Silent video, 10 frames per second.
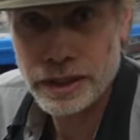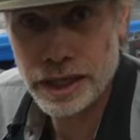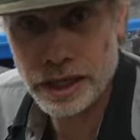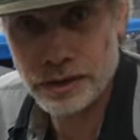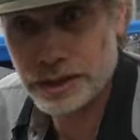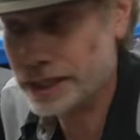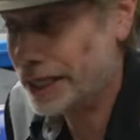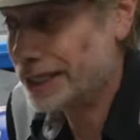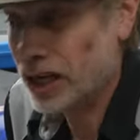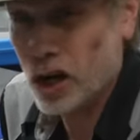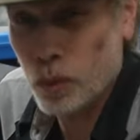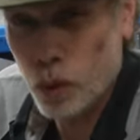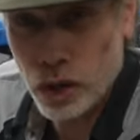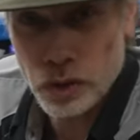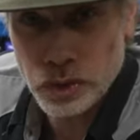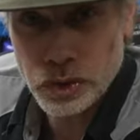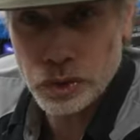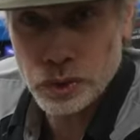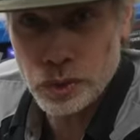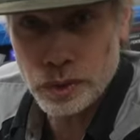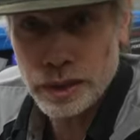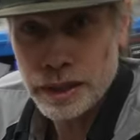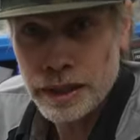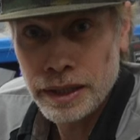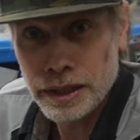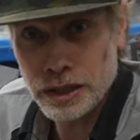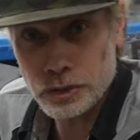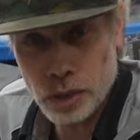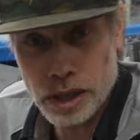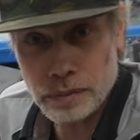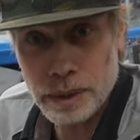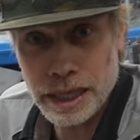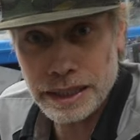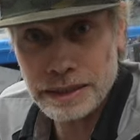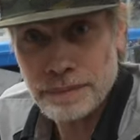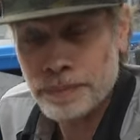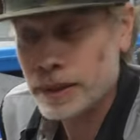the air intake, a 102 throttle body.